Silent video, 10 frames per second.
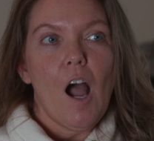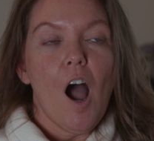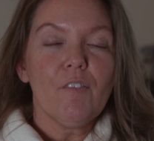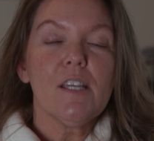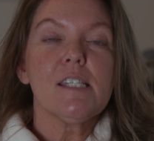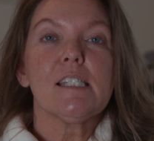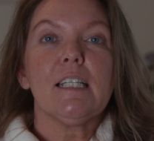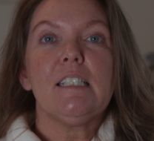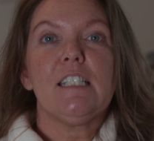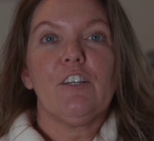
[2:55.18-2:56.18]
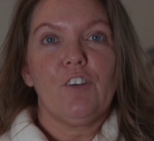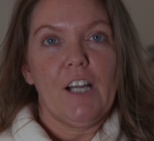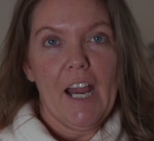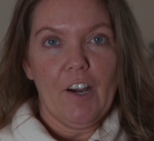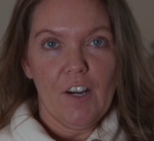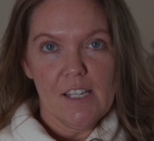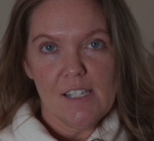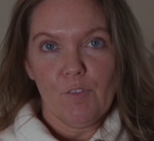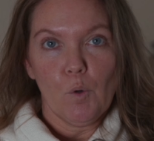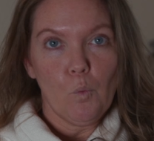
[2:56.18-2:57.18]
Obviously, different
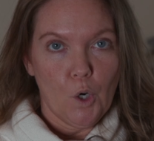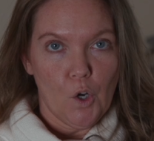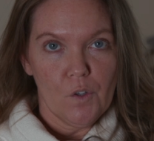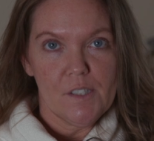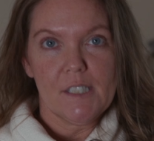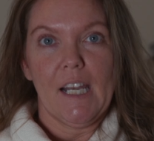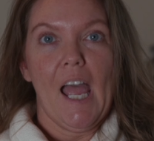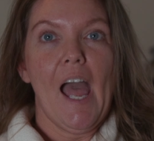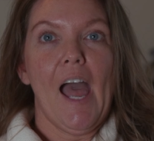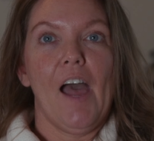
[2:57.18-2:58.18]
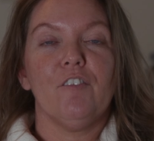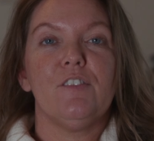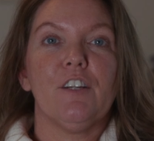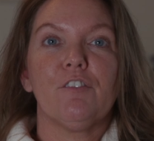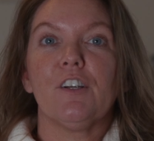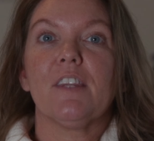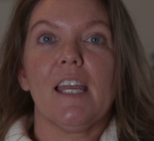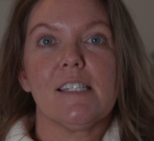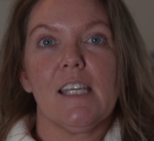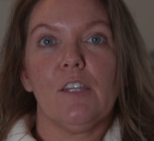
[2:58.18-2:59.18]
areas of the world is going to have different
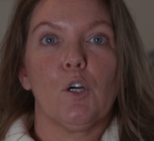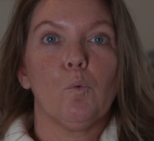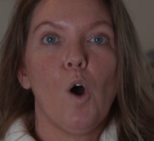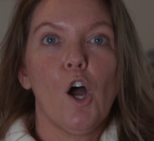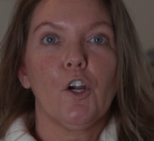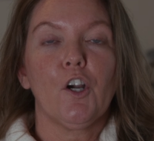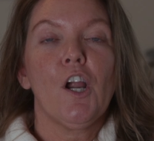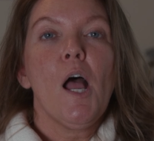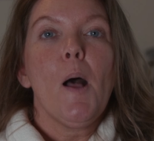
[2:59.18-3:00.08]
things in their water.